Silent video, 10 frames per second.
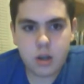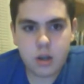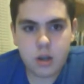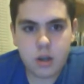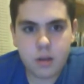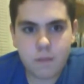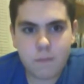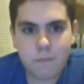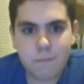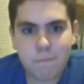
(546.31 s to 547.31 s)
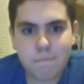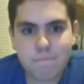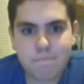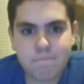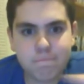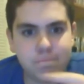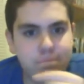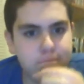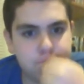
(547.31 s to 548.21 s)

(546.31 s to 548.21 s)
(silence)